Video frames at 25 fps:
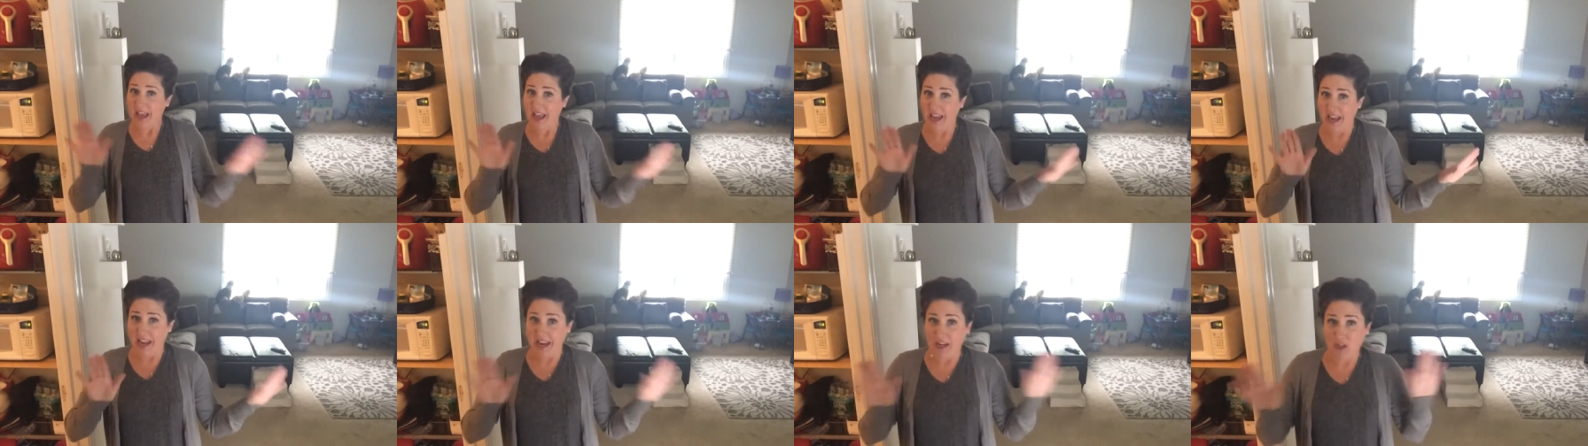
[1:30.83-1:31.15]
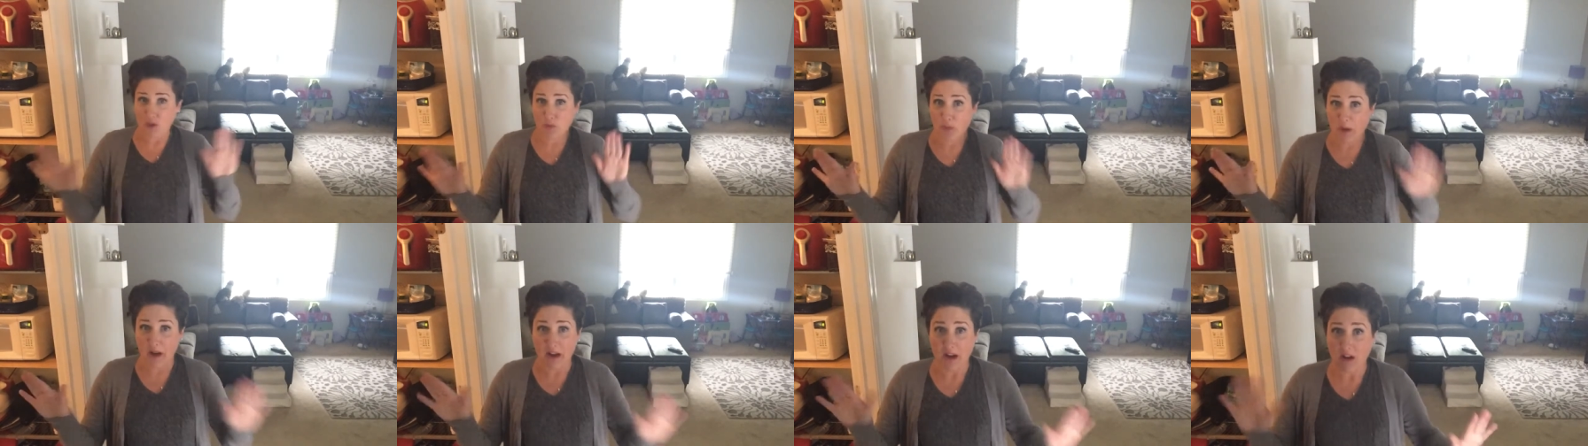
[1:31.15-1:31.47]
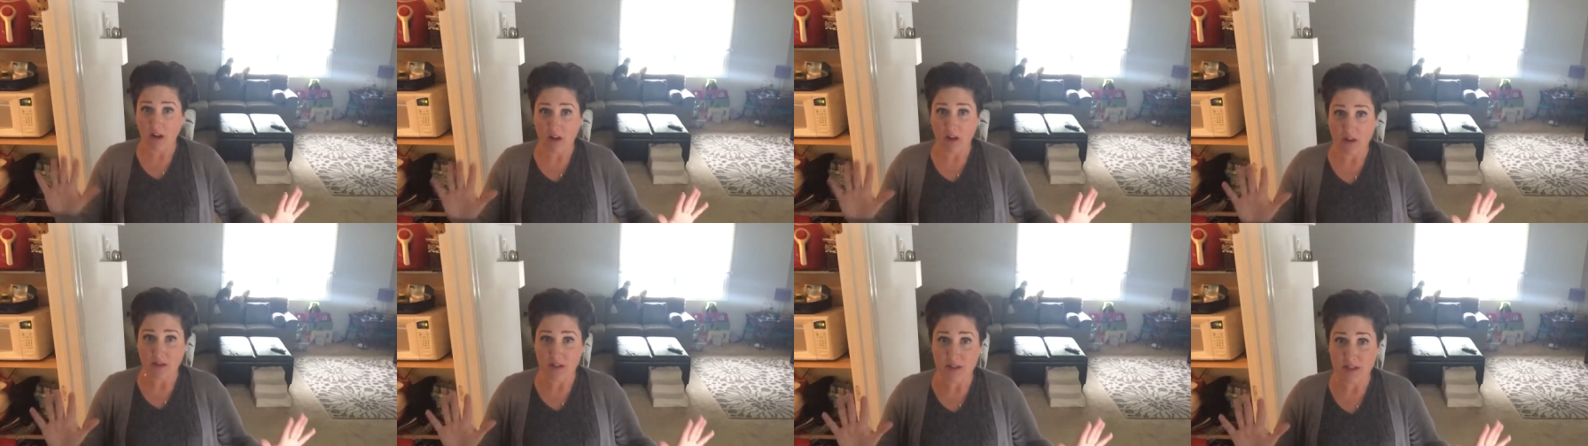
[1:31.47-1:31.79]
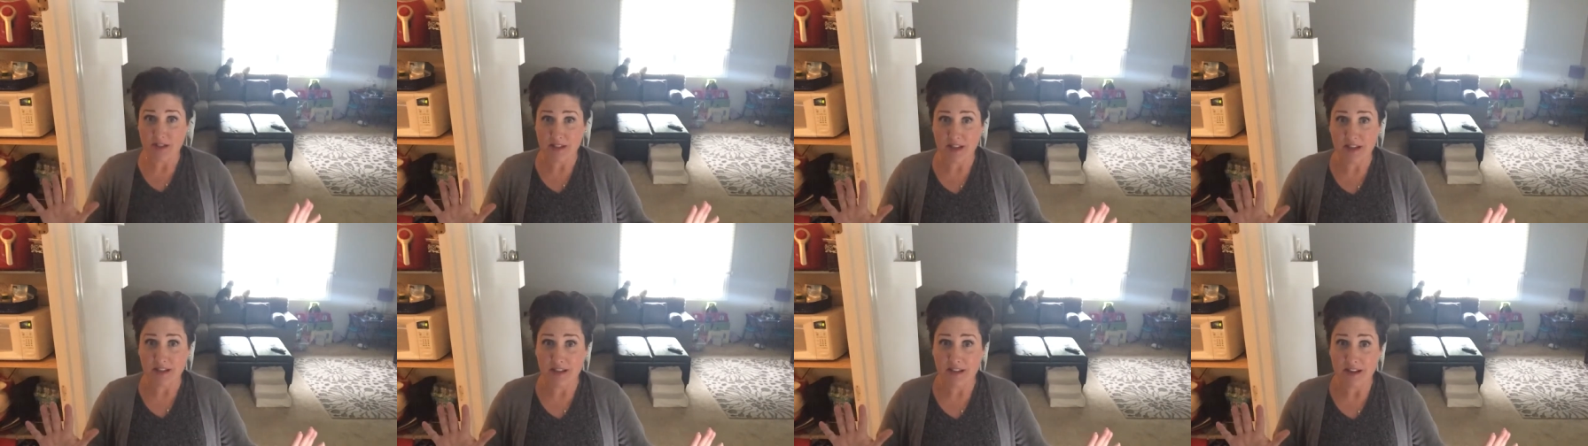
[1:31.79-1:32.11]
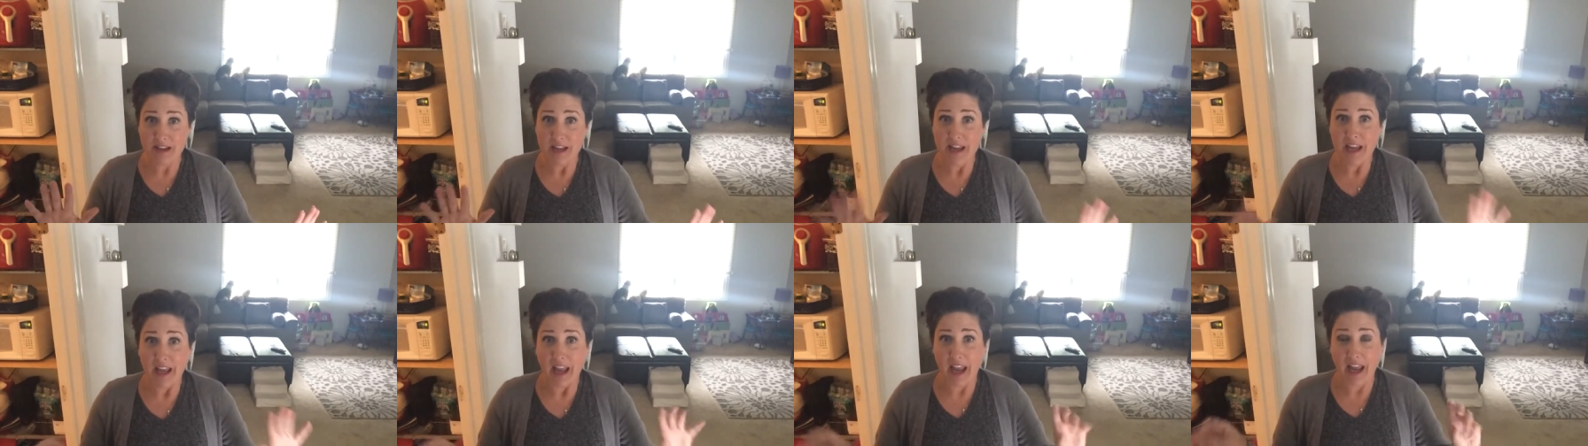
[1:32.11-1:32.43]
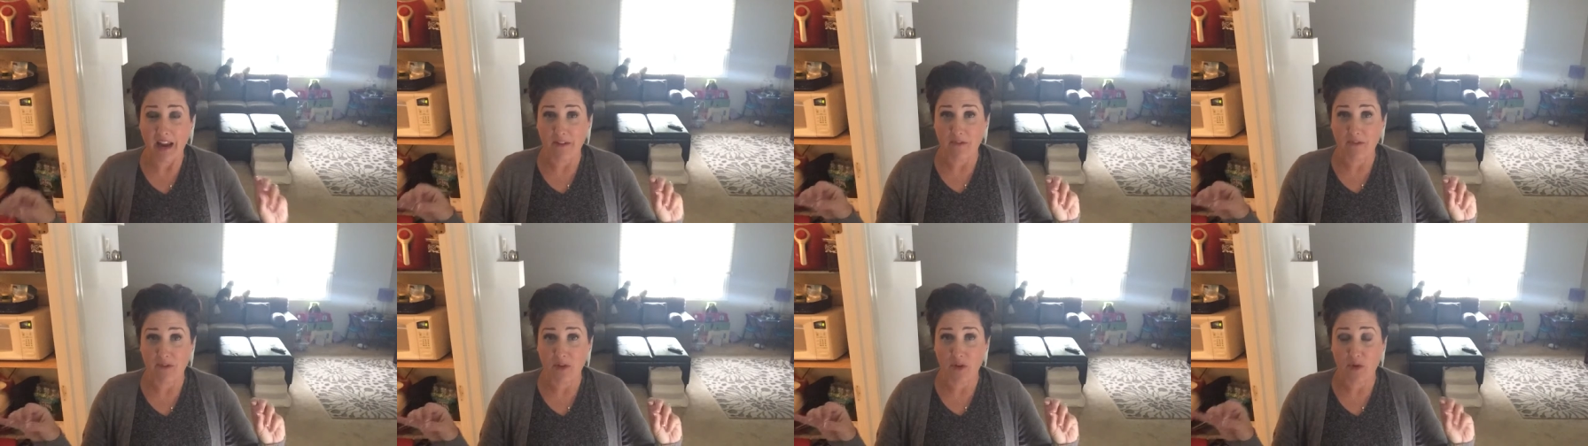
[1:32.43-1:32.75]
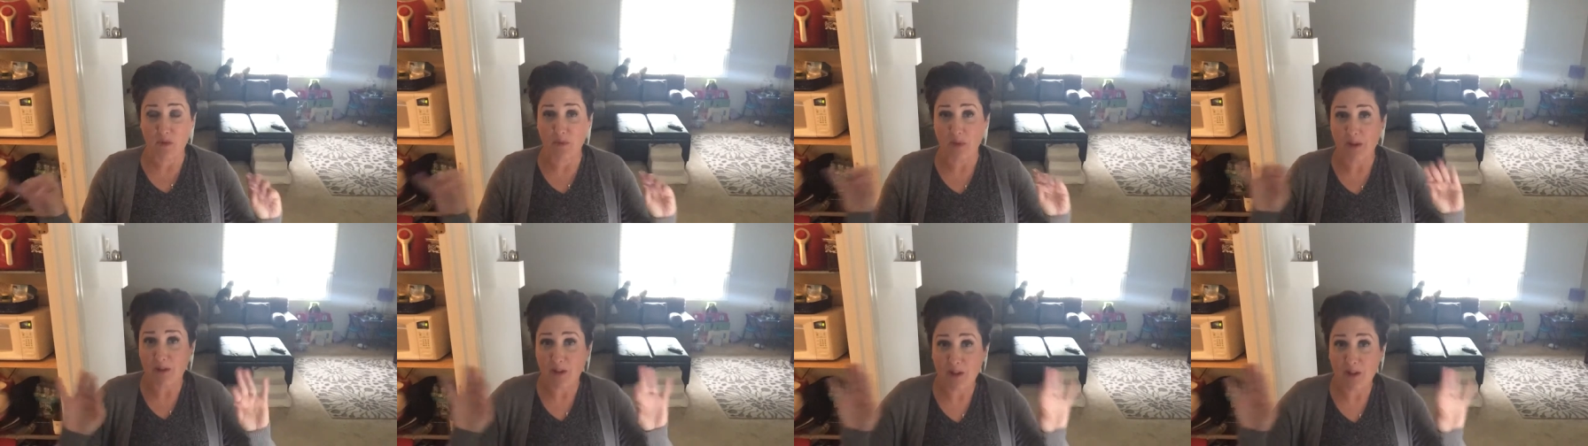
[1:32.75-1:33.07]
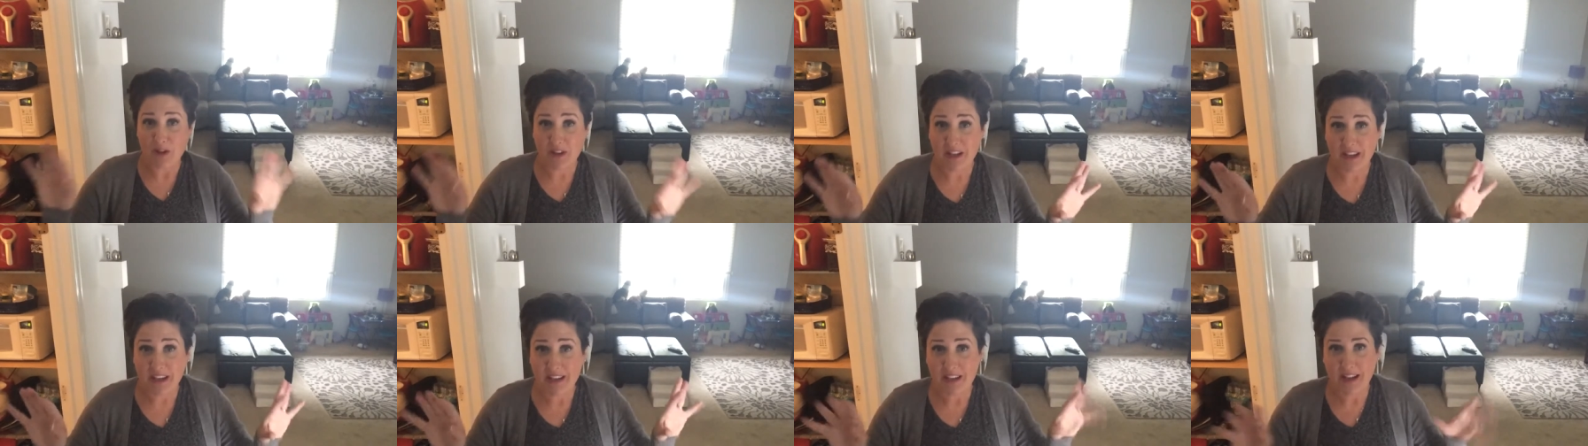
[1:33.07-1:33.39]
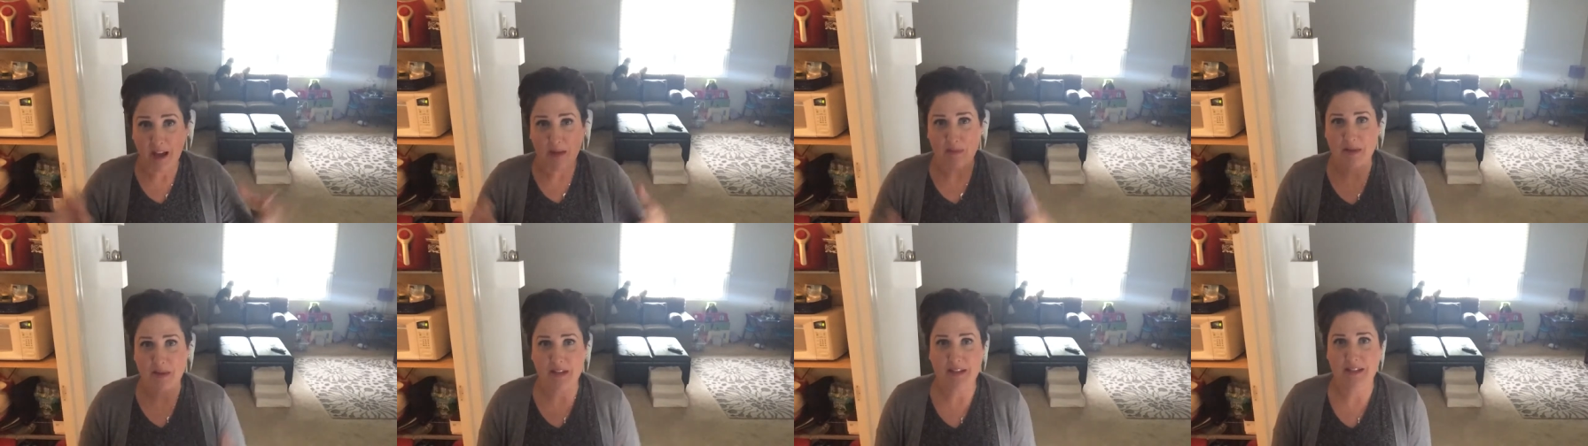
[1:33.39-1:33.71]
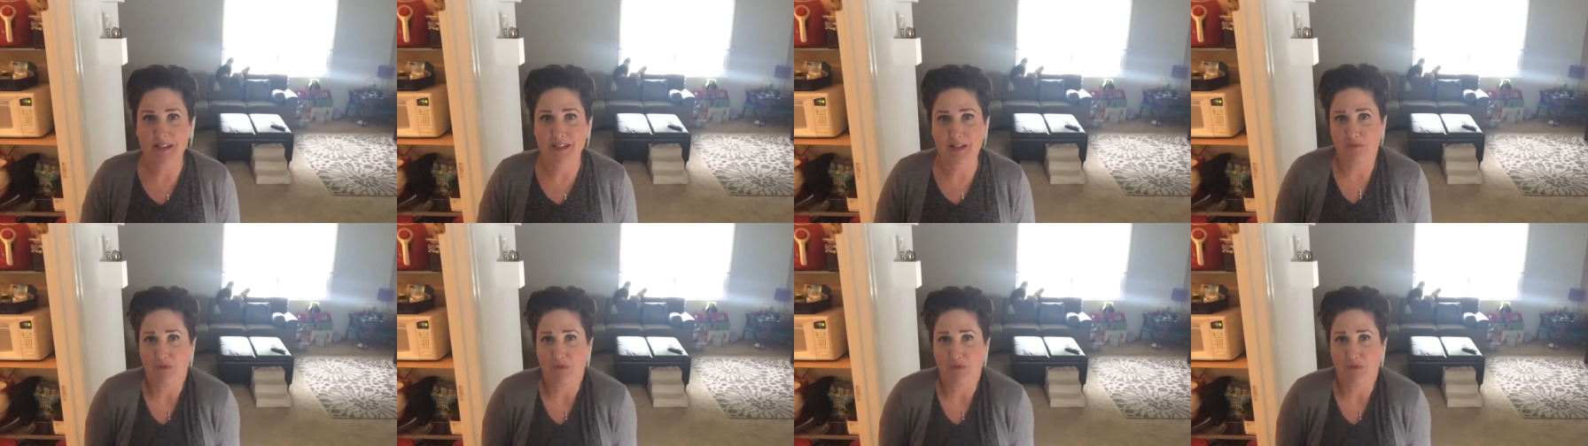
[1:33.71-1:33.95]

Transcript: H by Halston. If you've been looking, I mean, it's